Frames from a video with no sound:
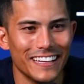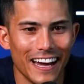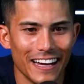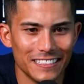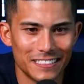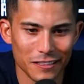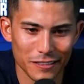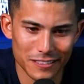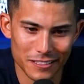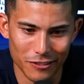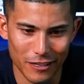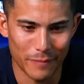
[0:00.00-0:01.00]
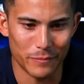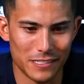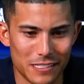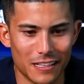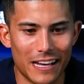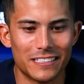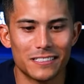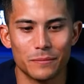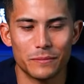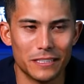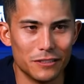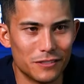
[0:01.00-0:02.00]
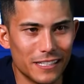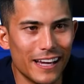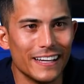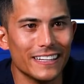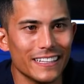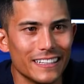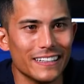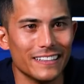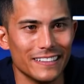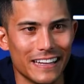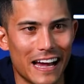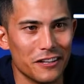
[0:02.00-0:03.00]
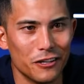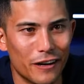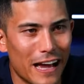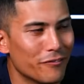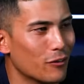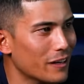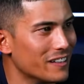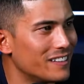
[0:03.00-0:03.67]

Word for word: yeah, until Instagram doesn't like something you say and now yeah. you don't have one.